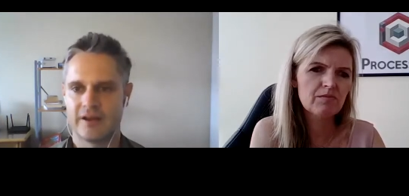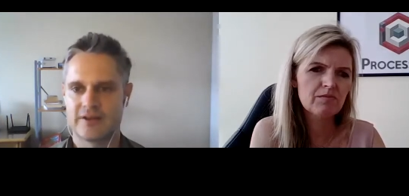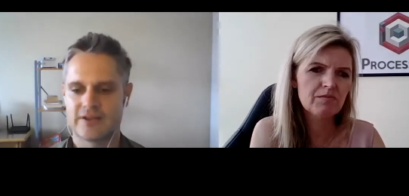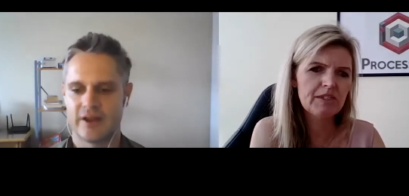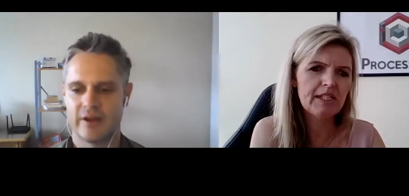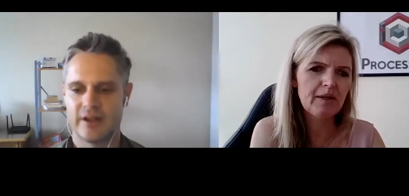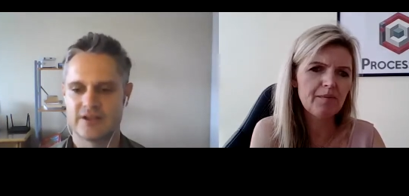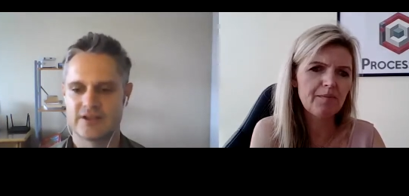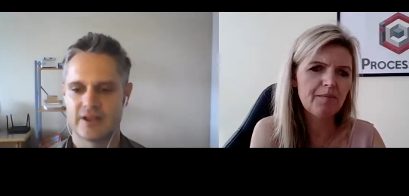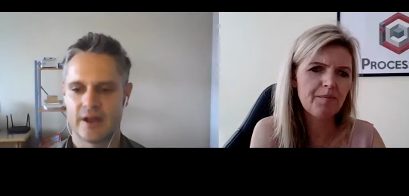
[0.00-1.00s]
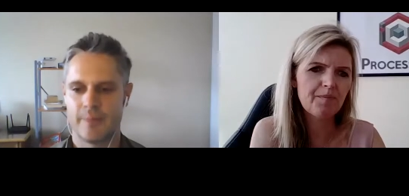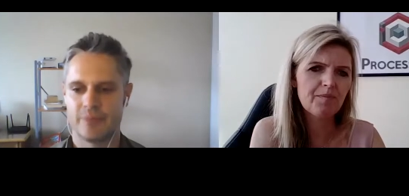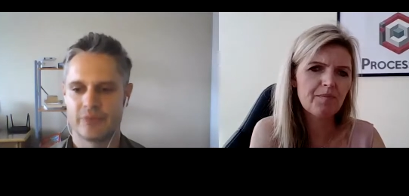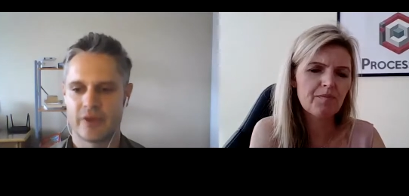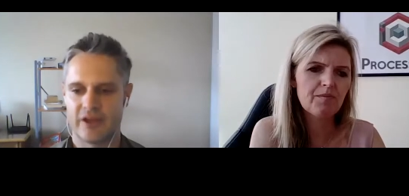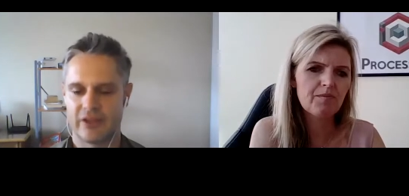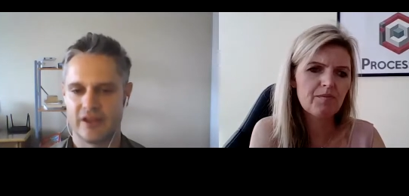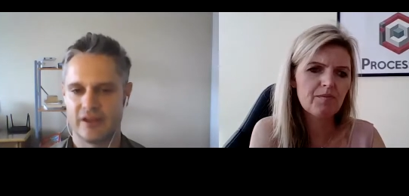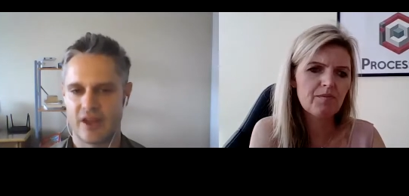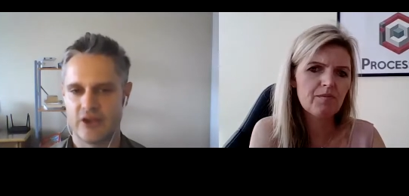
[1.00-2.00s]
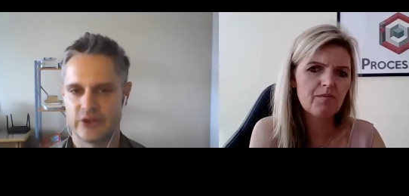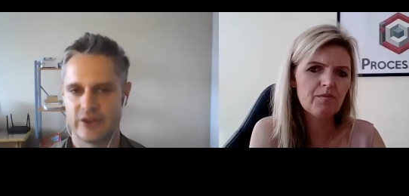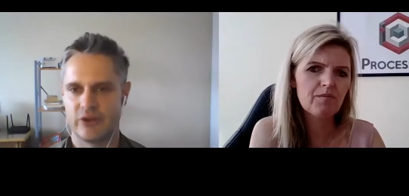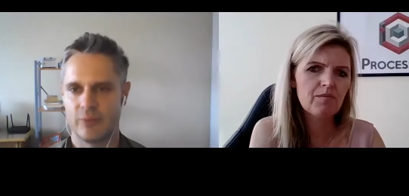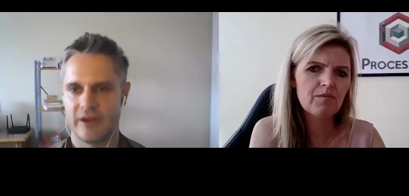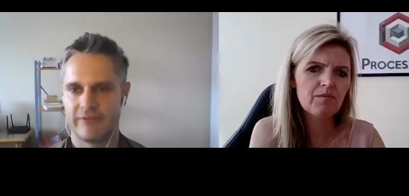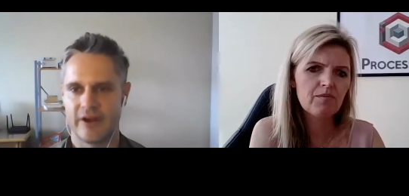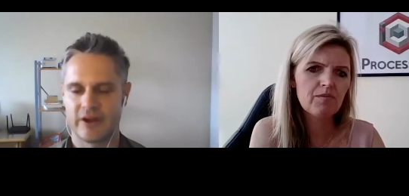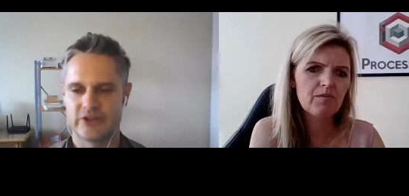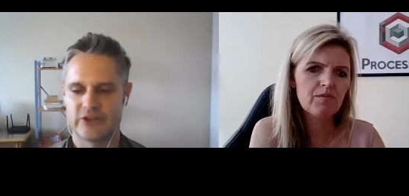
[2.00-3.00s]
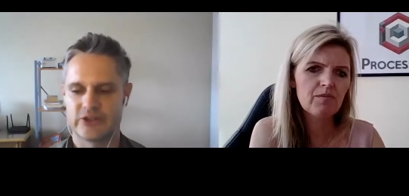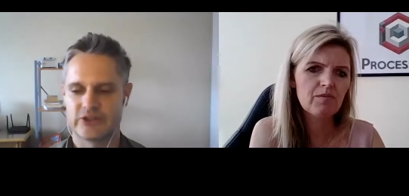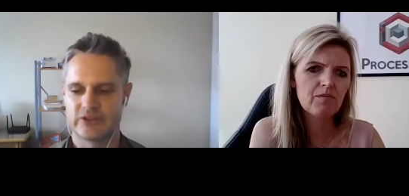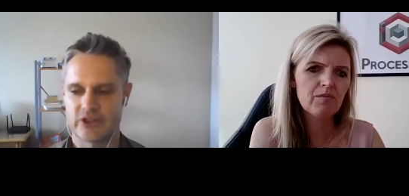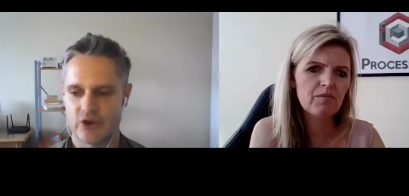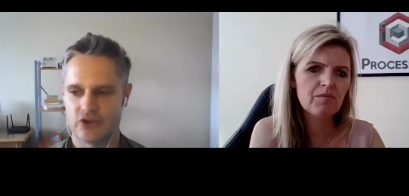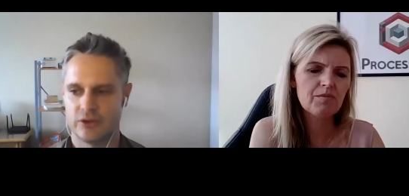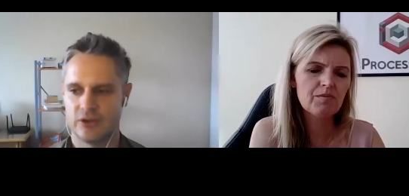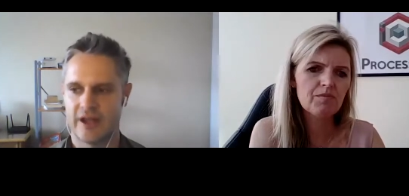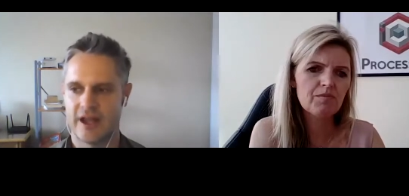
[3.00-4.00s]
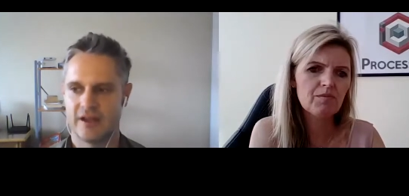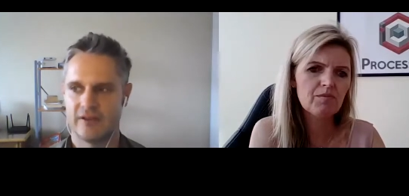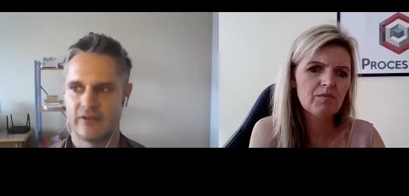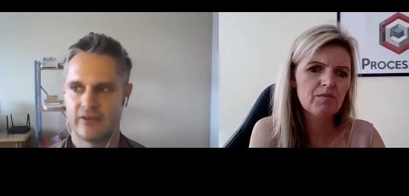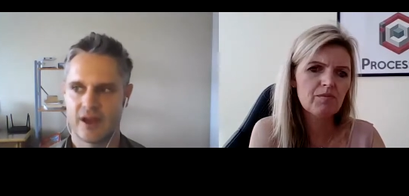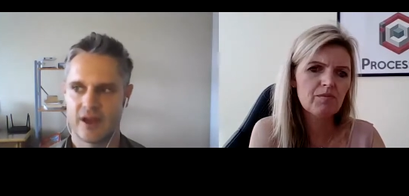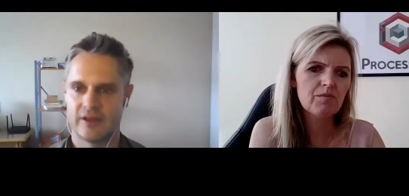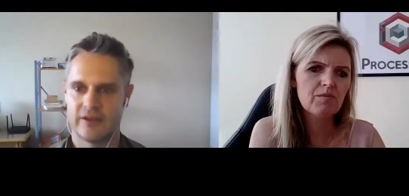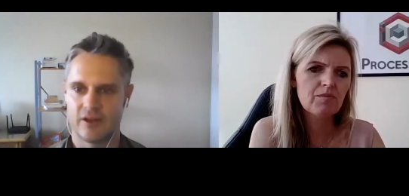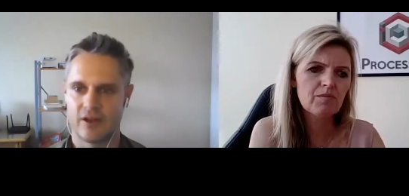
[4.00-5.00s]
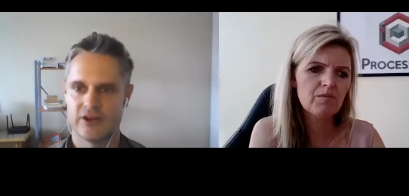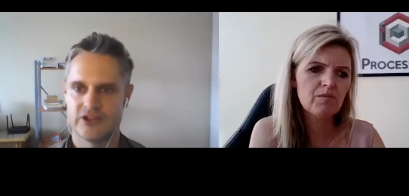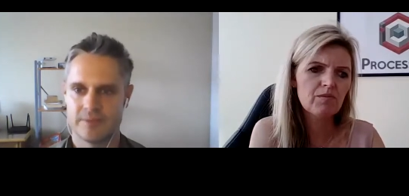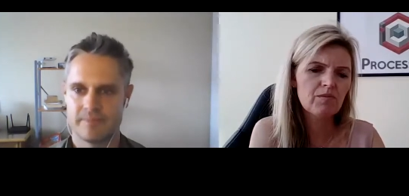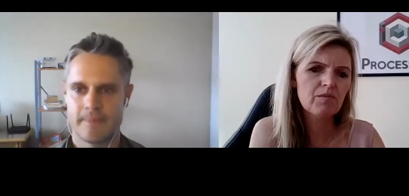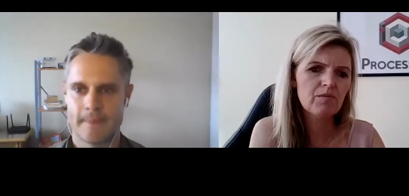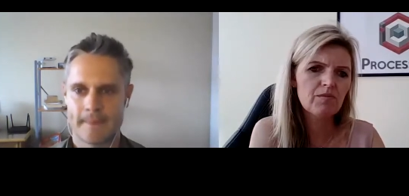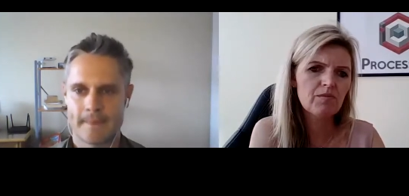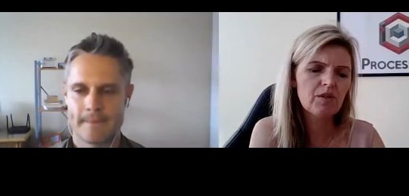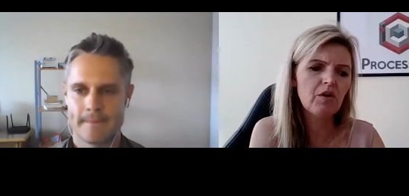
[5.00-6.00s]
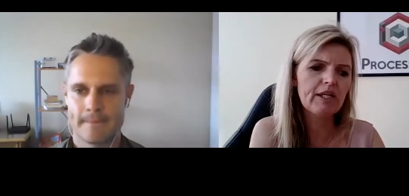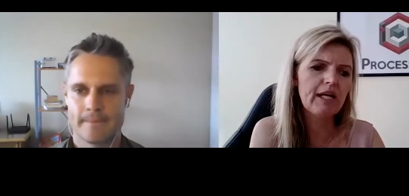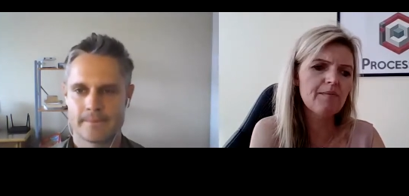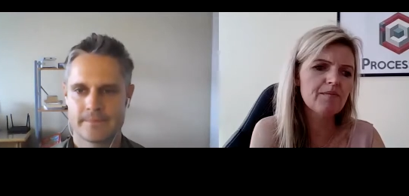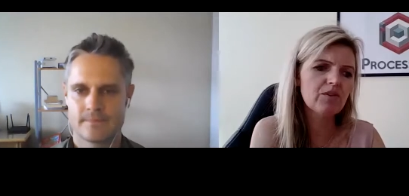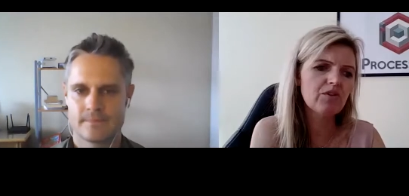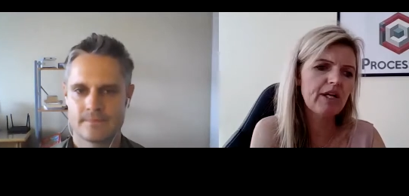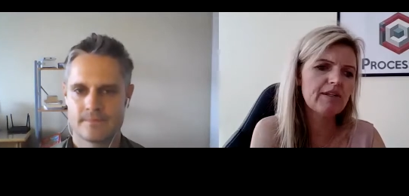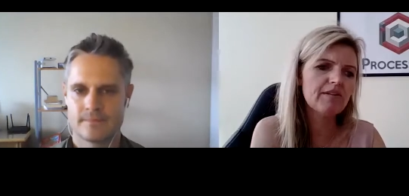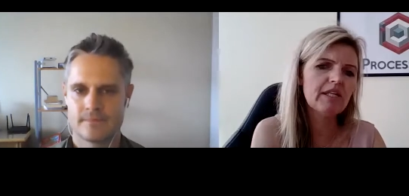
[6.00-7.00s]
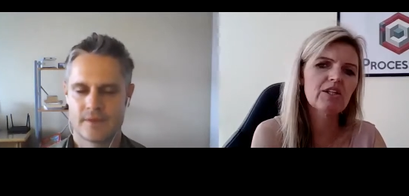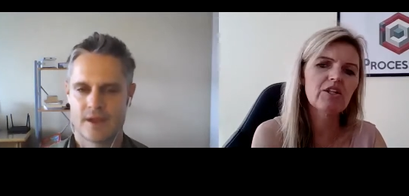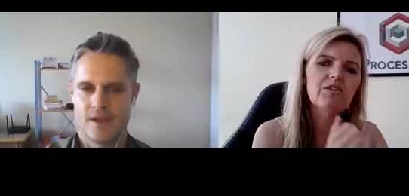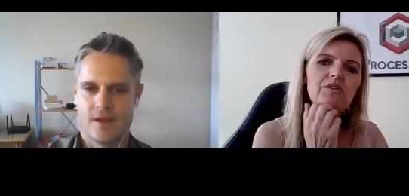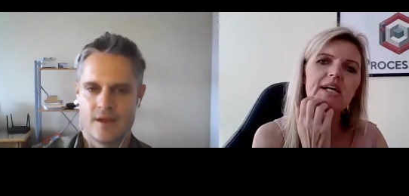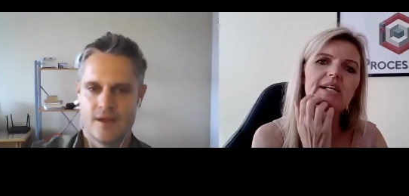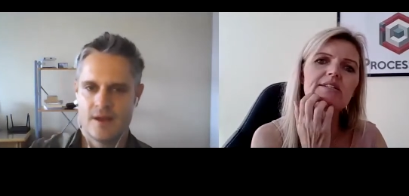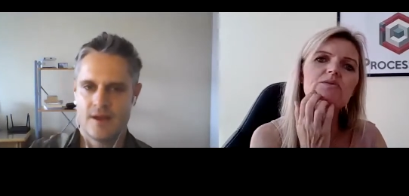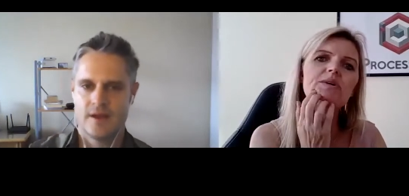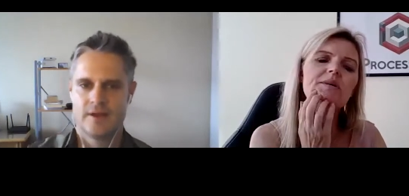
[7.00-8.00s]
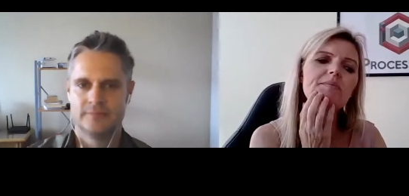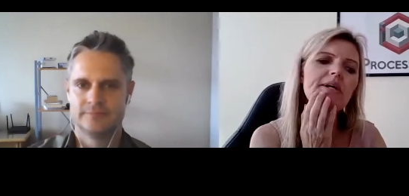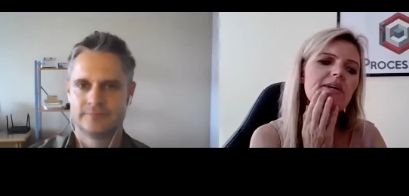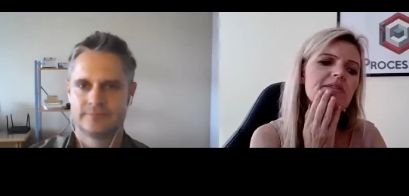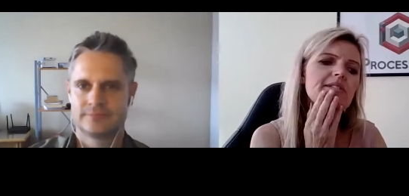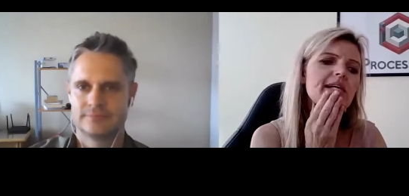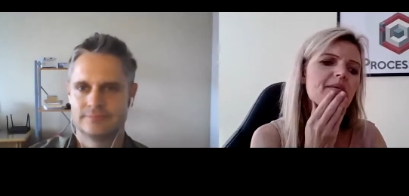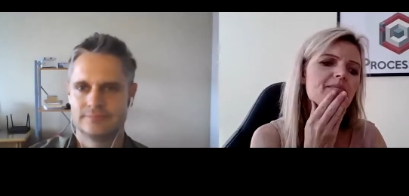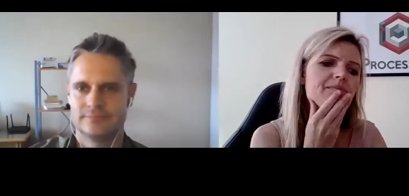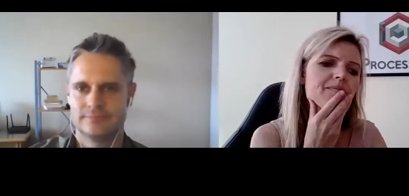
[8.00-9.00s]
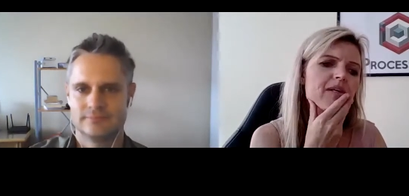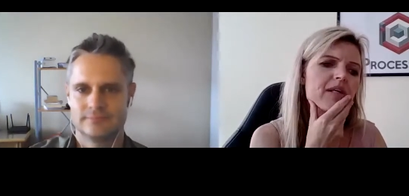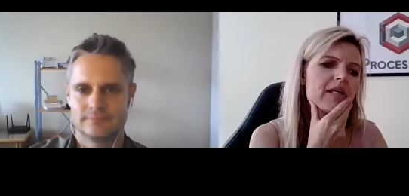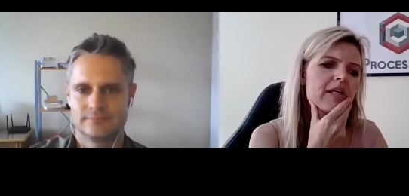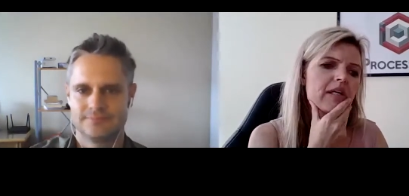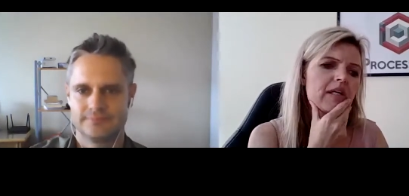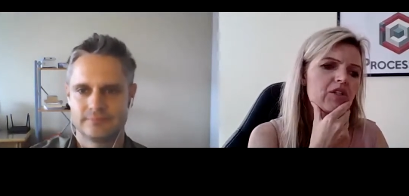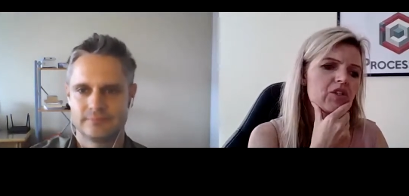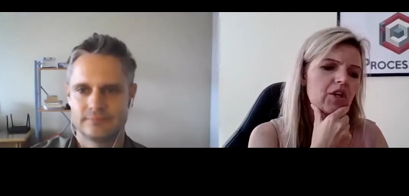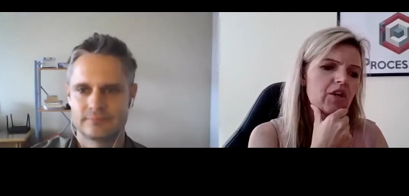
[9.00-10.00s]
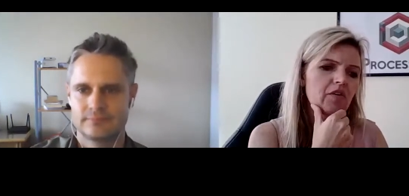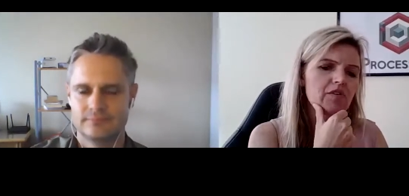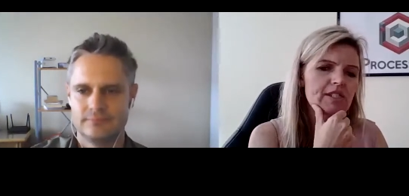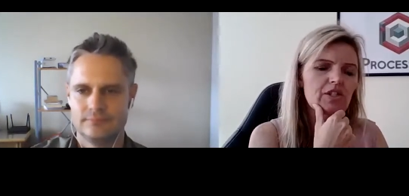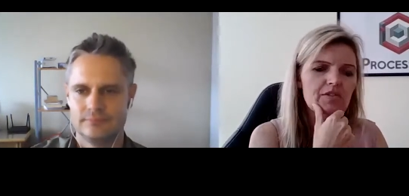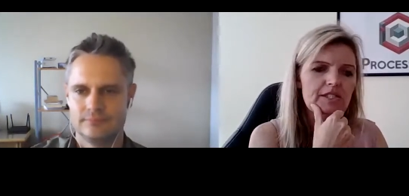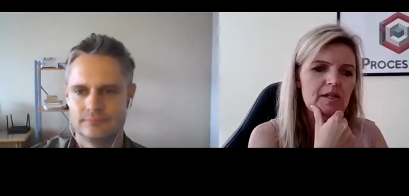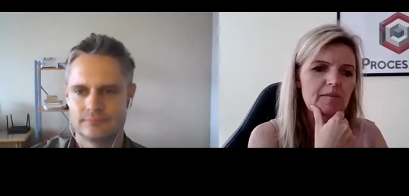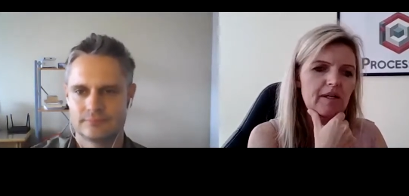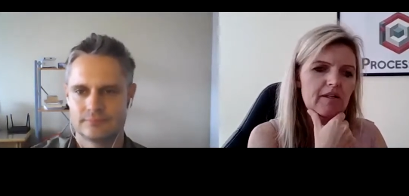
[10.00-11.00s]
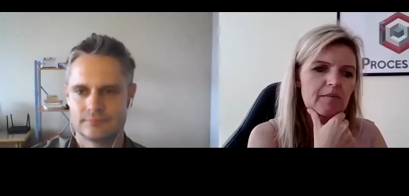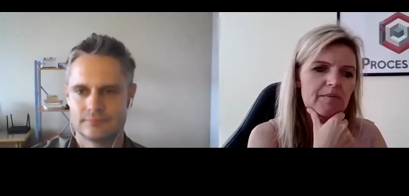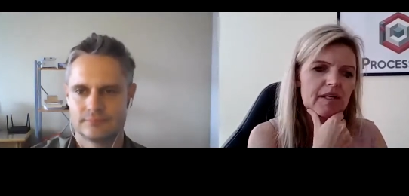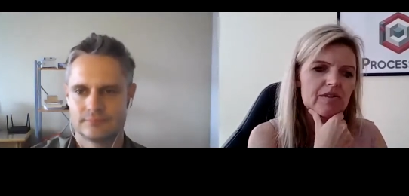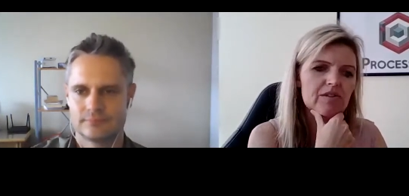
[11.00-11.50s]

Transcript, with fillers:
Speaker 1: So it's, yeah. um, those are the two big focuses social and uh, technology
Speaker 2: okay great thank you and what about um, you know obviously you've said about it about